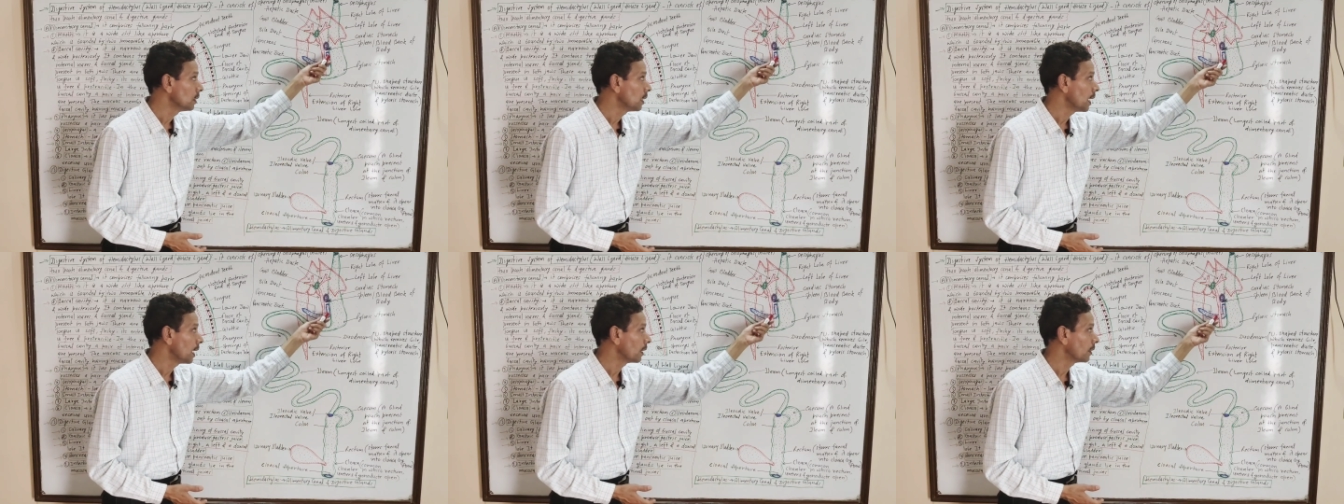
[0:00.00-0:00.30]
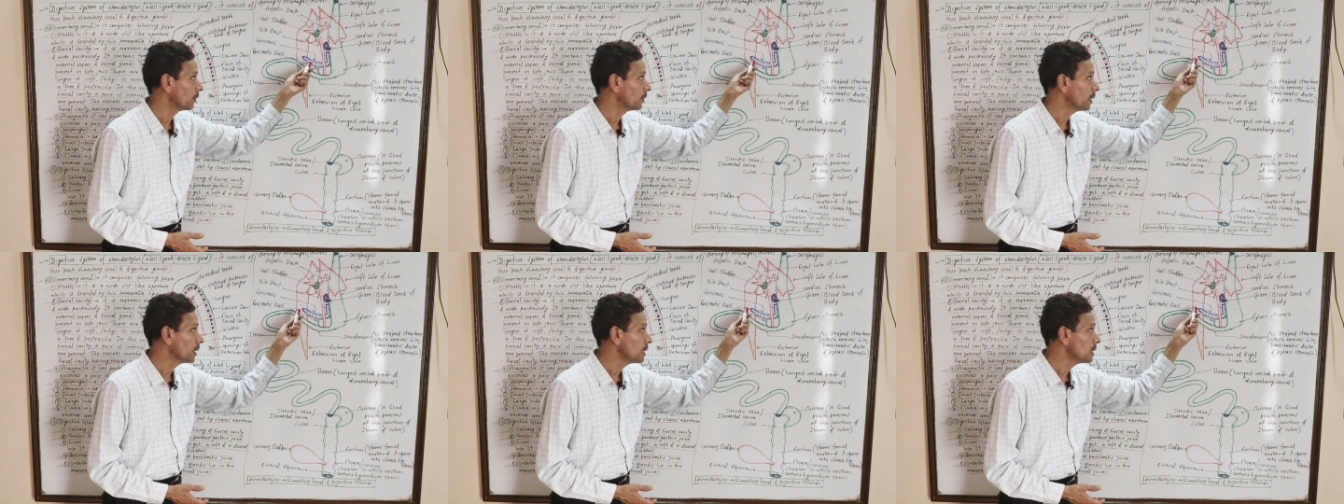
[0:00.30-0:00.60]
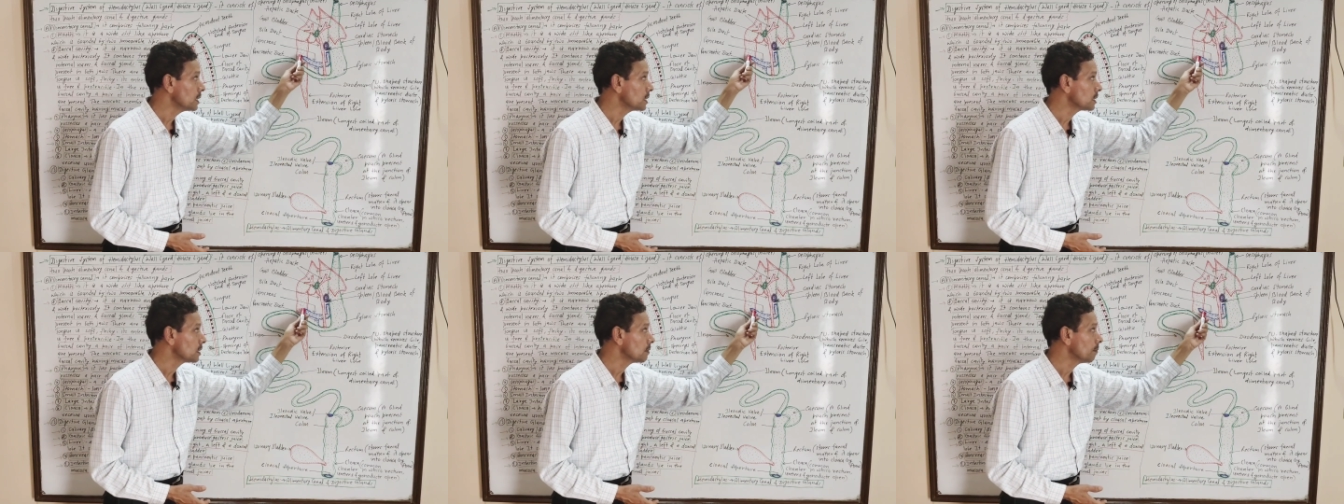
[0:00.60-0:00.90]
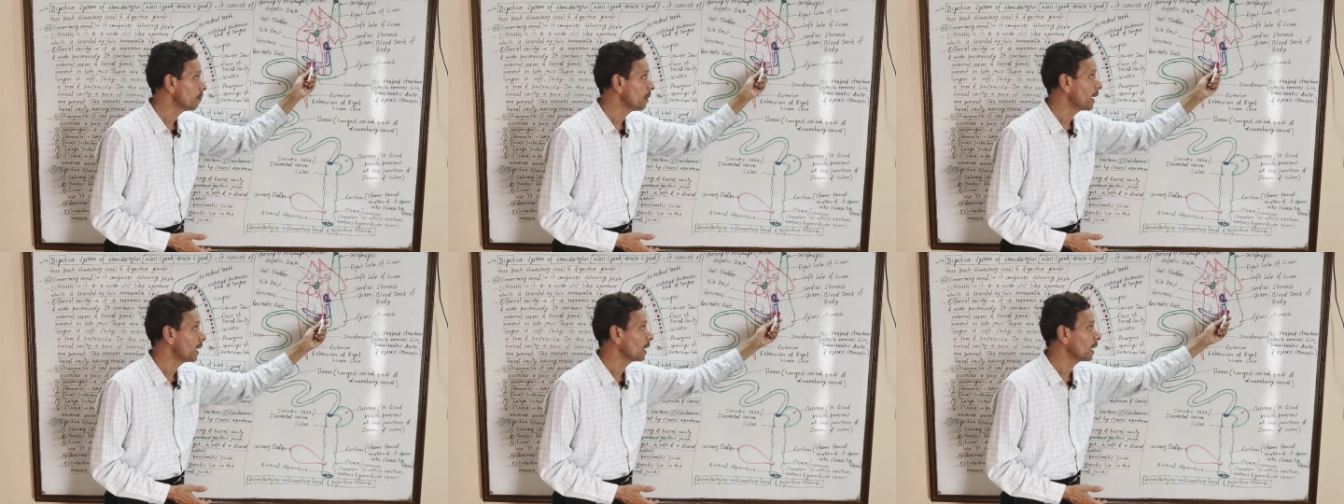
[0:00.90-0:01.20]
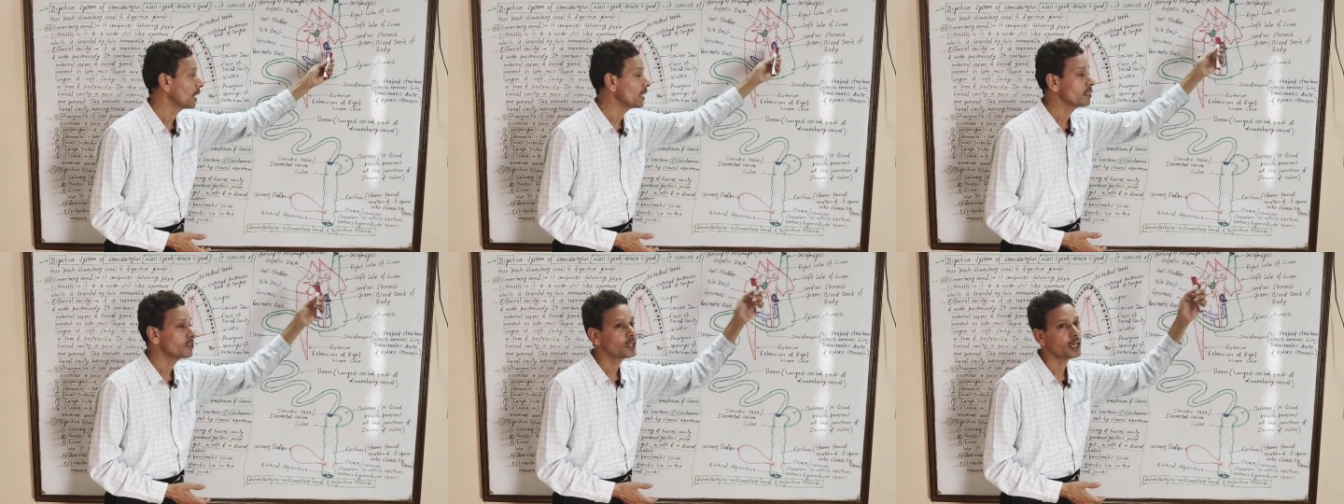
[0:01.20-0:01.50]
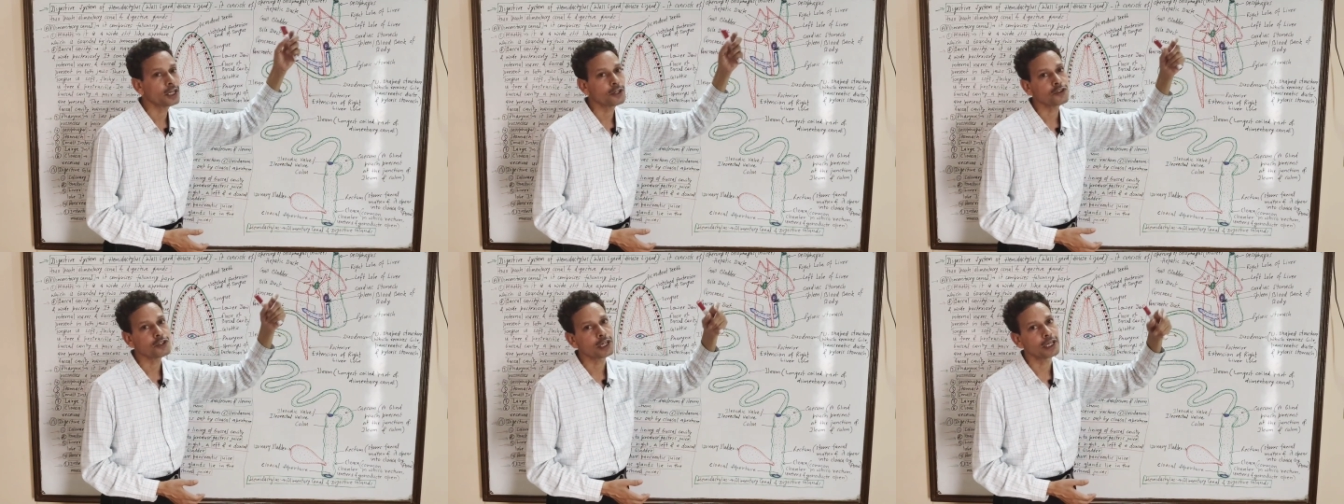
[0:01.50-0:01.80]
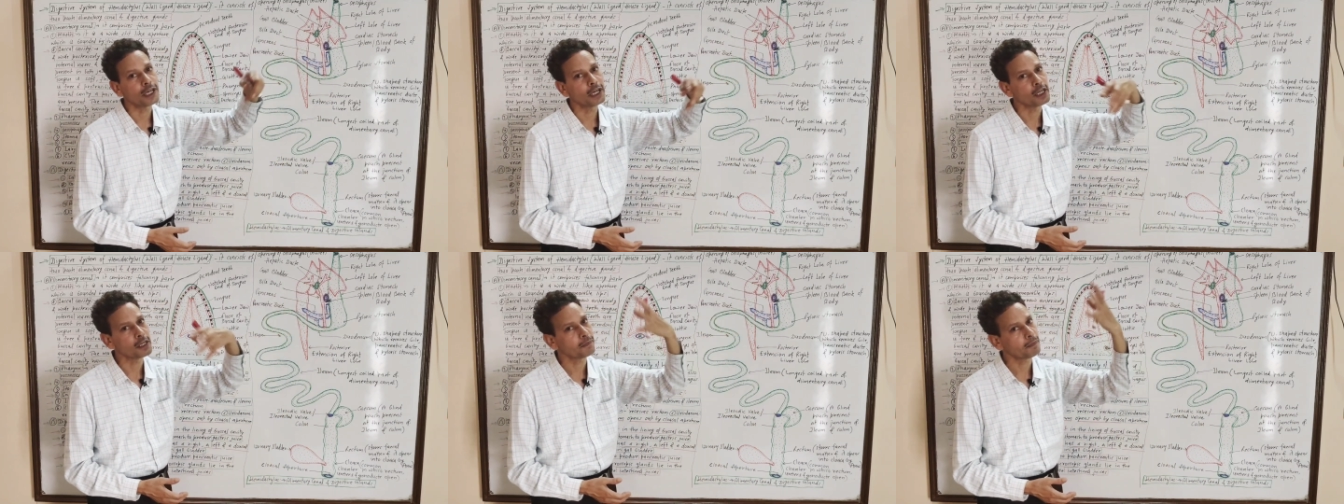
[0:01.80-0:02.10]
and this band-like structure,
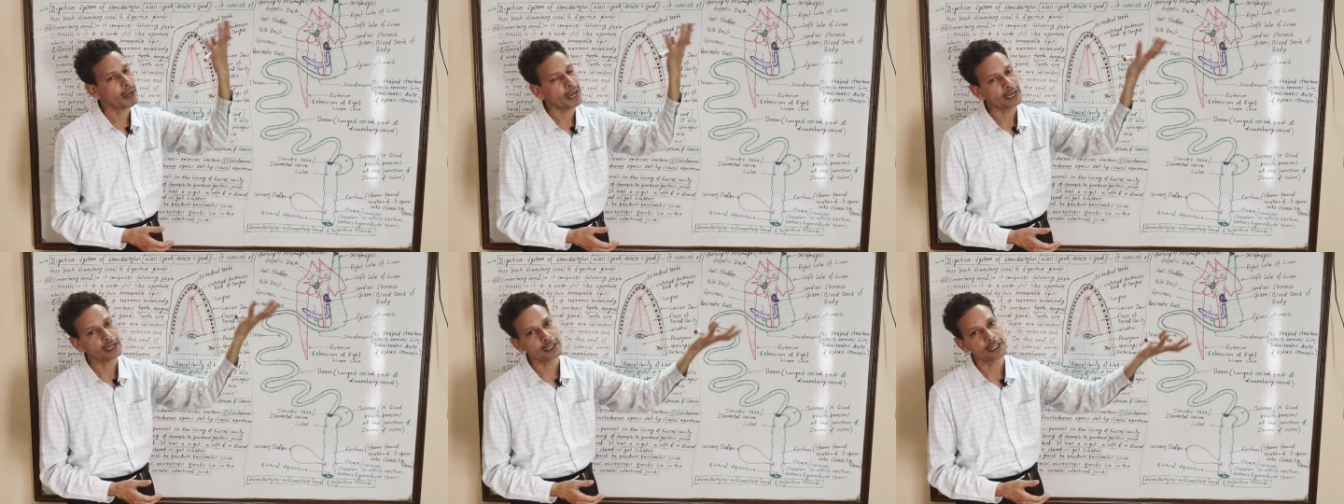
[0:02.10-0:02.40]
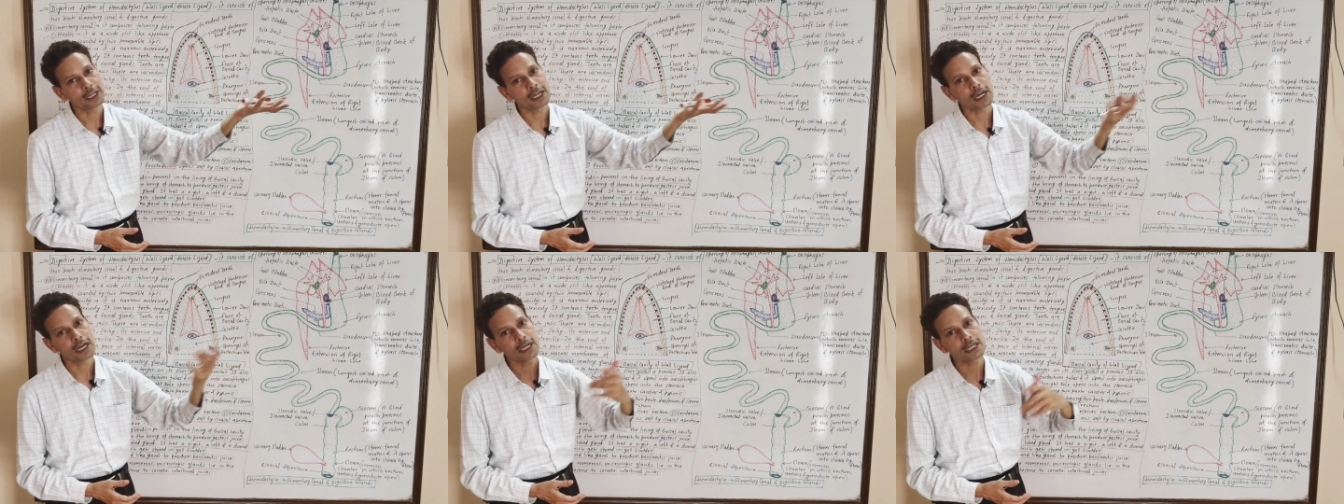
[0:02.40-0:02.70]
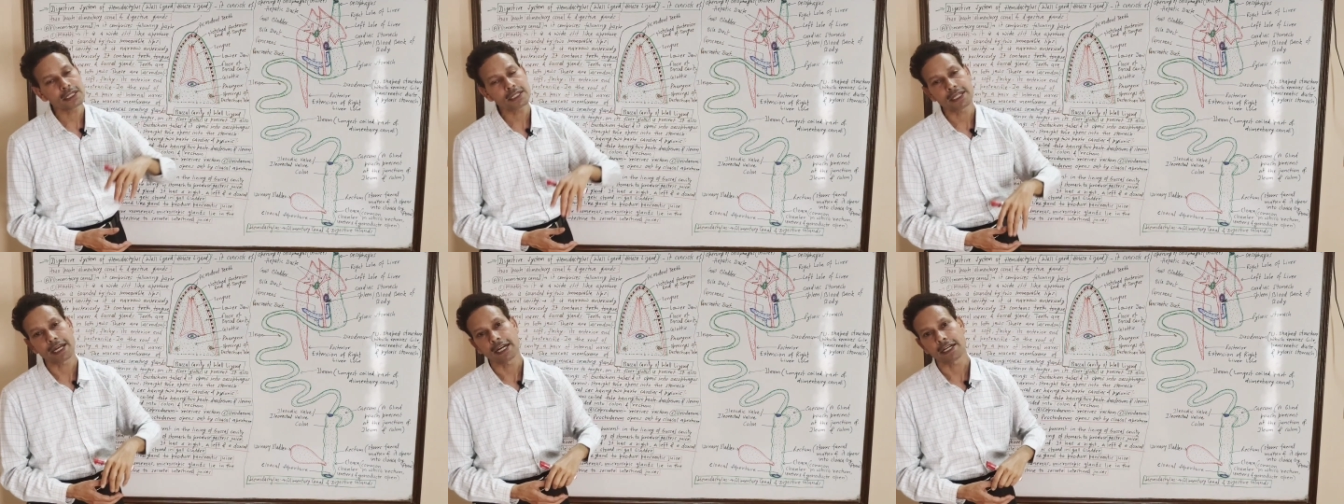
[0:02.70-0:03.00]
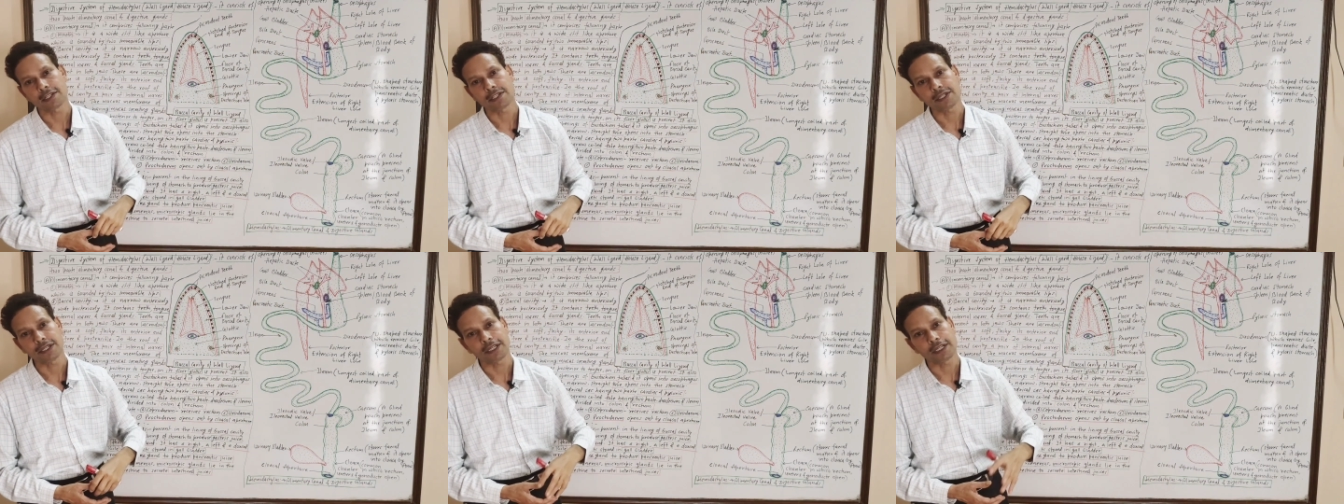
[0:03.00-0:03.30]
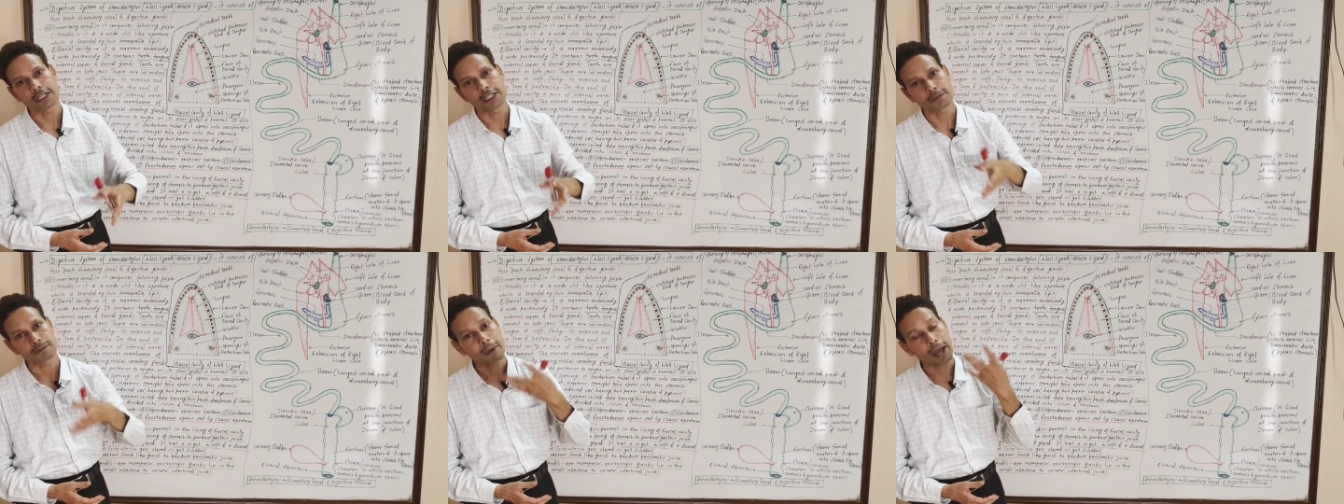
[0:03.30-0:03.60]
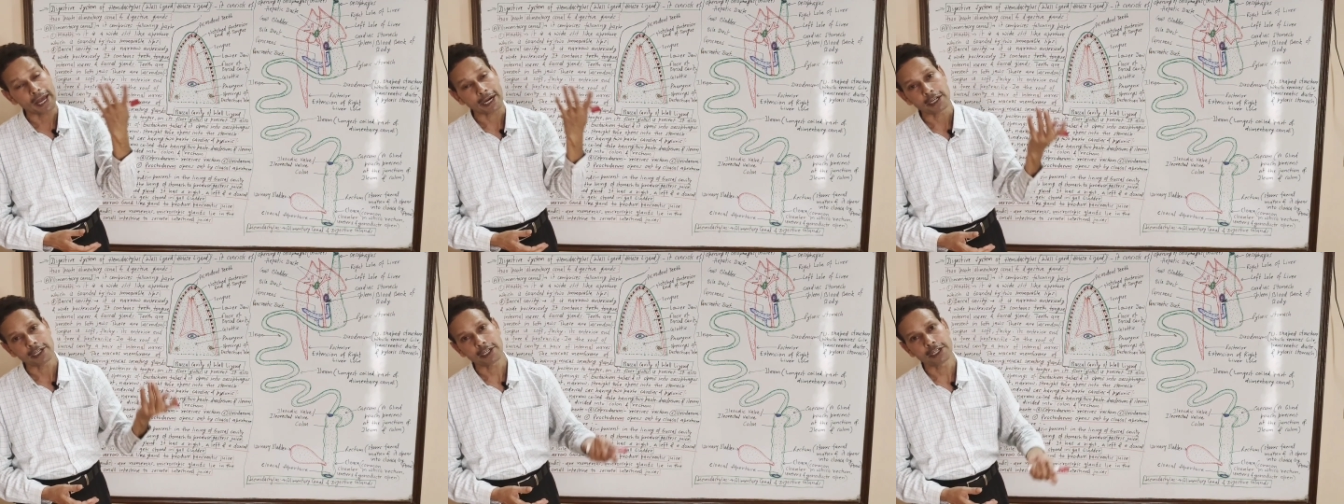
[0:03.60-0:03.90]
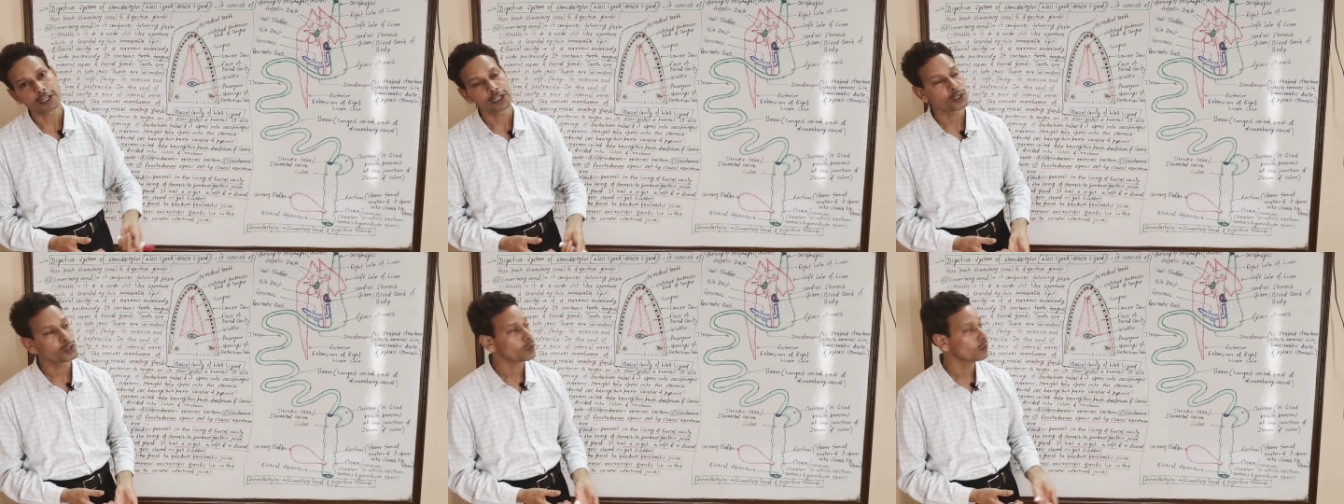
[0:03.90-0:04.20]
it is pancreas that secretes
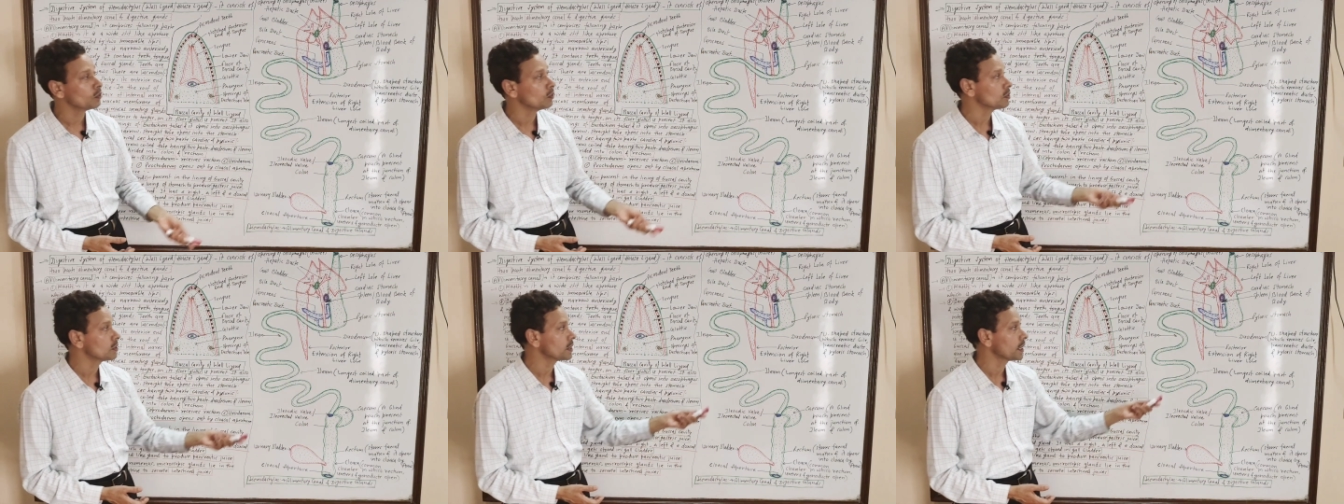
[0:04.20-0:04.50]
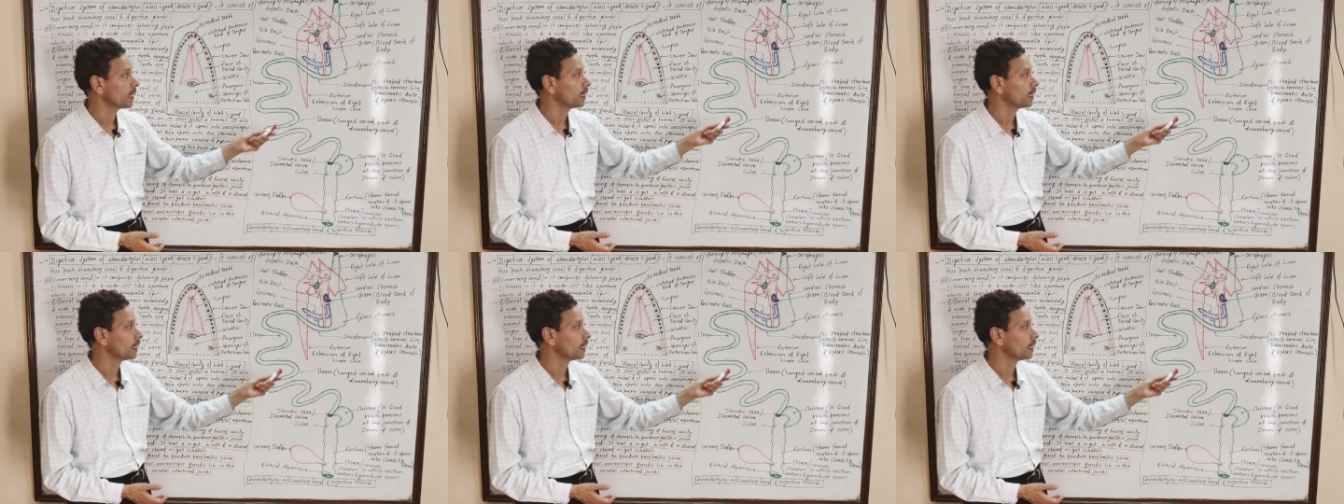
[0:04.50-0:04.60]
pancreatic juice,